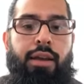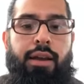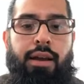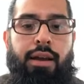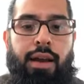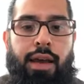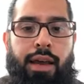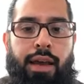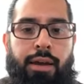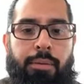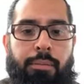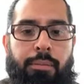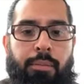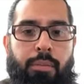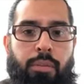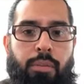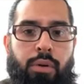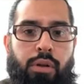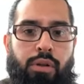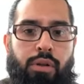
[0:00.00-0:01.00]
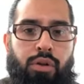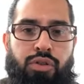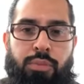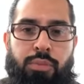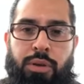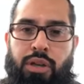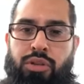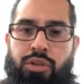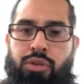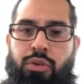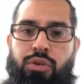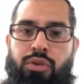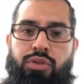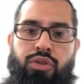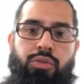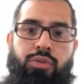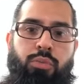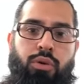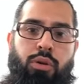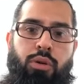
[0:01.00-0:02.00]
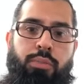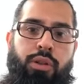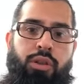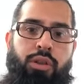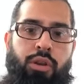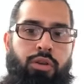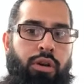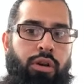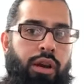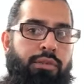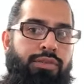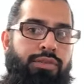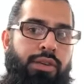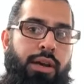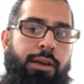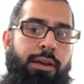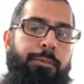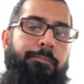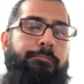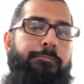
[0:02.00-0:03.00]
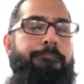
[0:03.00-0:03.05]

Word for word: Um, Los Media Studios is more about the creative side,